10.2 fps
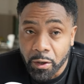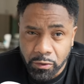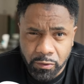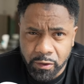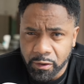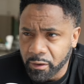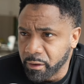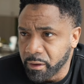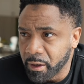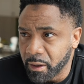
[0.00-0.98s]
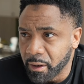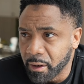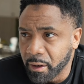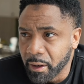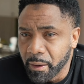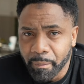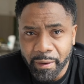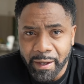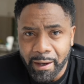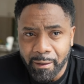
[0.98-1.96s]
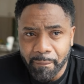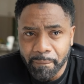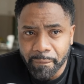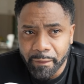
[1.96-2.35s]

You could uh, be out